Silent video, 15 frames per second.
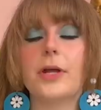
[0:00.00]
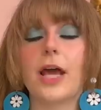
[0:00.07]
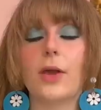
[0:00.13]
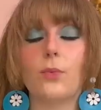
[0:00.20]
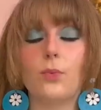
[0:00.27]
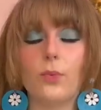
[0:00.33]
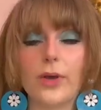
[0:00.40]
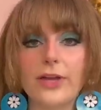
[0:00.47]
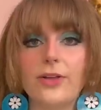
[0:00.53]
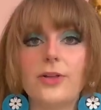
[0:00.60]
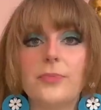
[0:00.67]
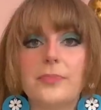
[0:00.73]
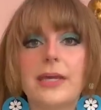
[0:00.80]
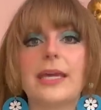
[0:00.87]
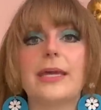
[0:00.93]
I
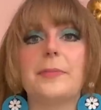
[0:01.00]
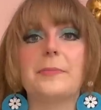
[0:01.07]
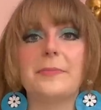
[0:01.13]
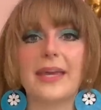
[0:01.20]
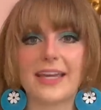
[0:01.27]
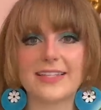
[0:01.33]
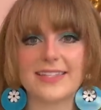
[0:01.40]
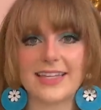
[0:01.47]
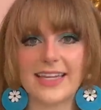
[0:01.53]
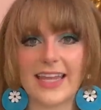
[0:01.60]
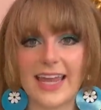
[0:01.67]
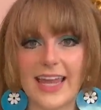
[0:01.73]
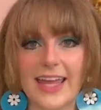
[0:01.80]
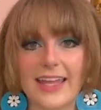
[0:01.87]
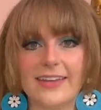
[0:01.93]
will be mixing
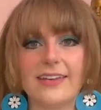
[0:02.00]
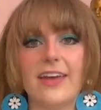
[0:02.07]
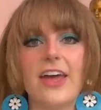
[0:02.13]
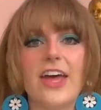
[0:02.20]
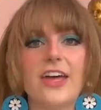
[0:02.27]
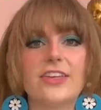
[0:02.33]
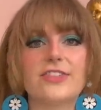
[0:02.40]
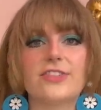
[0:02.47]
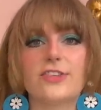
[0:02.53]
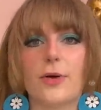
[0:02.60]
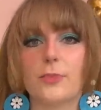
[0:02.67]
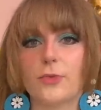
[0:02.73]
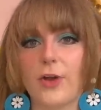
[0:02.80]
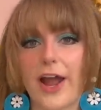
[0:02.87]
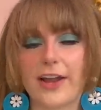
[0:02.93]
in
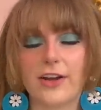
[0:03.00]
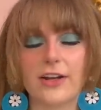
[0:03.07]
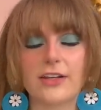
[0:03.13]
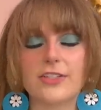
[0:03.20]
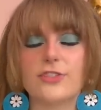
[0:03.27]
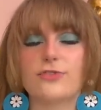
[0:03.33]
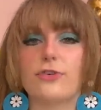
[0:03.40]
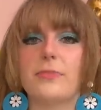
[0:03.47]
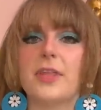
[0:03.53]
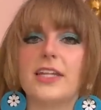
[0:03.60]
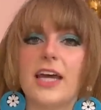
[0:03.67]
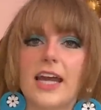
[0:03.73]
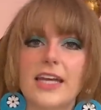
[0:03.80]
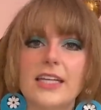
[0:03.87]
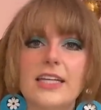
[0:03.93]
some records from the
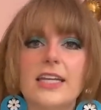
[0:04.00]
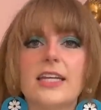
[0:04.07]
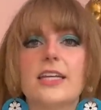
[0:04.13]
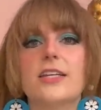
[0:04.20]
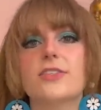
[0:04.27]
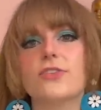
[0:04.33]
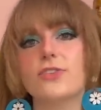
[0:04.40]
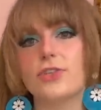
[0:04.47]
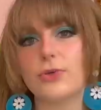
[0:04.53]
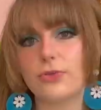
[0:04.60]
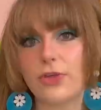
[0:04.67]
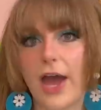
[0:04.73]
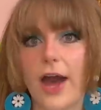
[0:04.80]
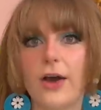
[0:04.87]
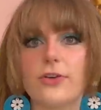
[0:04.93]
90s and
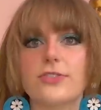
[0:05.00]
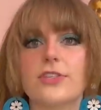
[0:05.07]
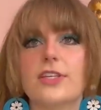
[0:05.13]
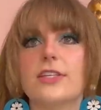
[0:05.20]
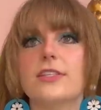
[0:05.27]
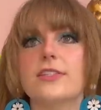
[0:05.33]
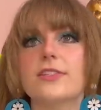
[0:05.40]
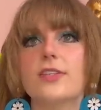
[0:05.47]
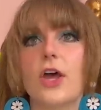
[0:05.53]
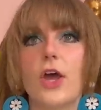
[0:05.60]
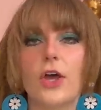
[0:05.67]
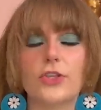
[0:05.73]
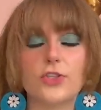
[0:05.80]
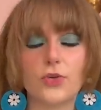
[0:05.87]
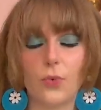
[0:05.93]
2000s,
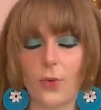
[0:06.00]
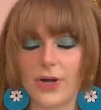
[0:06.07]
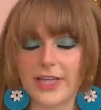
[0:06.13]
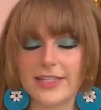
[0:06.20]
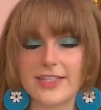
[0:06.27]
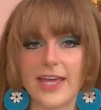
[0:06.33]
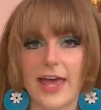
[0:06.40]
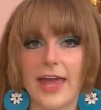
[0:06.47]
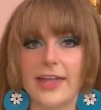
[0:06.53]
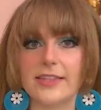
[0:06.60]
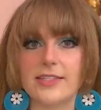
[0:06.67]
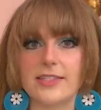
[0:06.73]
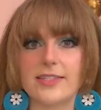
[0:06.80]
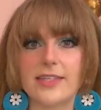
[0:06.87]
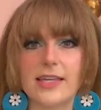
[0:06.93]

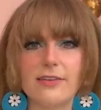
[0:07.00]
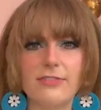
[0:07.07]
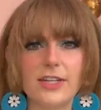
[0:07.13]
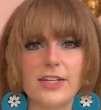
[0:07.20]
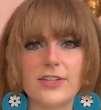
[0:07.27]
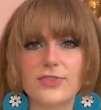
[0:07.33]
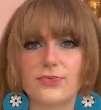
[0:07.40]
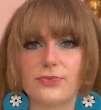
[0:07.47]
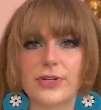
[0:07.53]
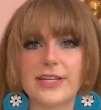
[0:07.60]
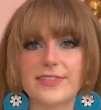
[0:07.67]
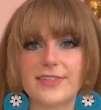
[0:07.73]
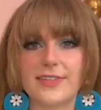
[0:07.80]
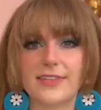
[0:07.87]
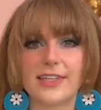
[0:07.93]
2010s, even as
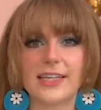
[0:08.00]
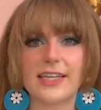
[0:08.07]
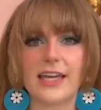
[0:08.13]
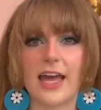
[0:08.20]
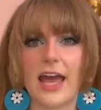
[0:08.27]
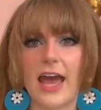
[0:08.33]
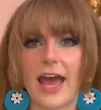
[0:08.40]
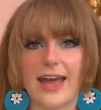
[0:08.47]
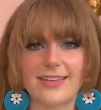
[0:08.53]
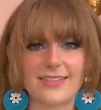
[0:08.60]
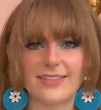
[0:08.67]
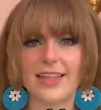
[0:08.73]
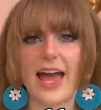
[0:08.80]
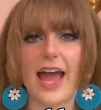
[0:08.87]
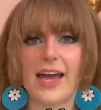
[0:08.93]
recently as
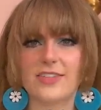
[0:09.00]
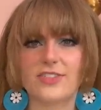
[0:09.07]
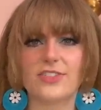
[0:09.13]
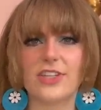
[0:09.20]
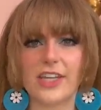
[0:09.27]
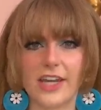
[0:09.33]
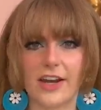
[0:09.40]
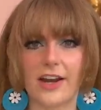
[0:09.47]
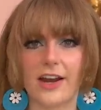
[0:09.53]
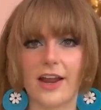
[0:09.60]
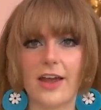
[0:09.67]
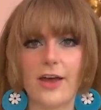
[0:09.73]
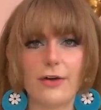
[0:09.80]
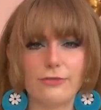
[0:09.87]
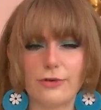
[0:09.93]
last year
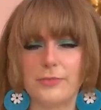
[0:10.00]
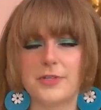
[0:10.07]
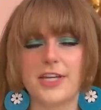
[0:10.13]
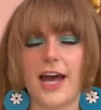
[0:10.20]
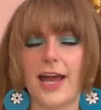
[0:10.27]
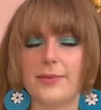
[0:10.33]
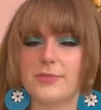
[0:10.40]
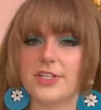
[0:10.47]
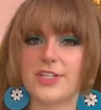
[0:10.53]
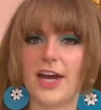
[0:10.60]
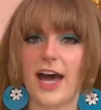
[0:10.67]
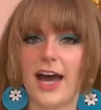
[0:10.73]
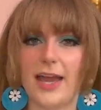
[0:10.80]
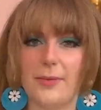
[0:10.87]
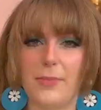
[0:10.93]
from time to
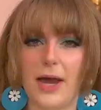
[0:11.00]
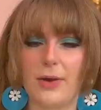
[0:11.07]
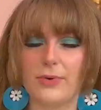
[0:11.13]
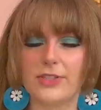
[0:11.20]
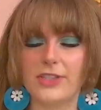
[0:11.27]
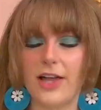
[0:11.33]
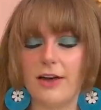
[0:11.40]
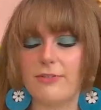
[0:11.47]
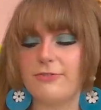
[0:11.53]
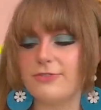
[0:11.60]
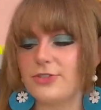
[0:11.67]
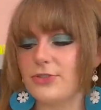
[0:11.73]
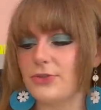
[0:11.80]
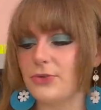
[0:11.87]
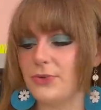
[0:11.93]
time. I would love
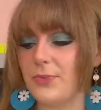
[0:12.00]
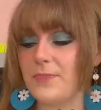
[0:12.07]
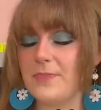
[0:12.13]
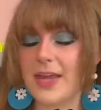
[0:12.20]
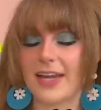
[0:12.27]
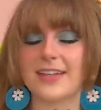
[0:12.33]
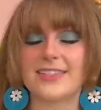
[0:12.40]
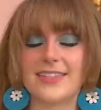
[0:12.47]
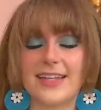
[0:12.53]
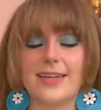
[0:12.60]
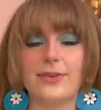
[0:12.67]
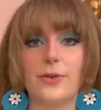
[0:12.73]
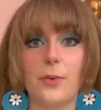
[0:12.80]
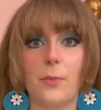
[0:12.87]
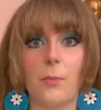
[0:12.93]
to mix
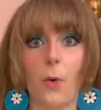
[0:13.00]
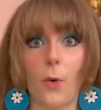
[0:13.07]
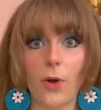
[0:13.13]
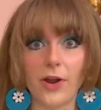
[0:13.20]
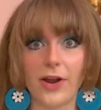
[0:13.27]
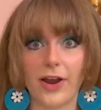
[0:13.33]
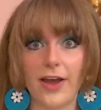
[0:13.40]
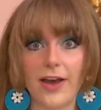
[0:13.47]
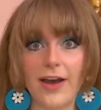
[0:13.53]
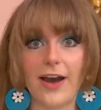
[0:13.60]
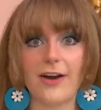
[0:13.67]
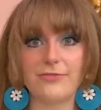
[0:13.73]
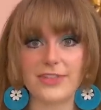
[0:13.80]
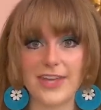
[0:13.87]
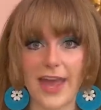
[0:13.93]
in more
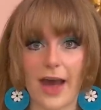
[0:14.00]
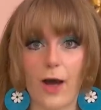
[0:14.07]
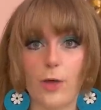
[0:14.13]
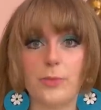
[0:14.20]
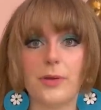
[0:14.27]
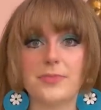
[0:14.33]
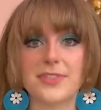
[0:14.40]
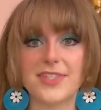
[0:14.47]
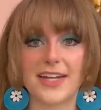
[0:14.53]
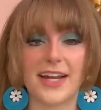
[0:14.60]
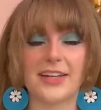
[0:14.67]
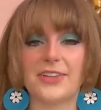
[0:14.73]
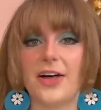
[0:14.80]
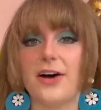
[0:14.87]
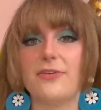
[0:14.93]
of the albums that
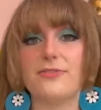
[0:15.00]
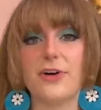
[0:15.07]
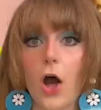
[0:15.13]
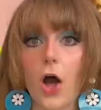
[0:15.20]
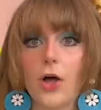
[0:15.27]
I love.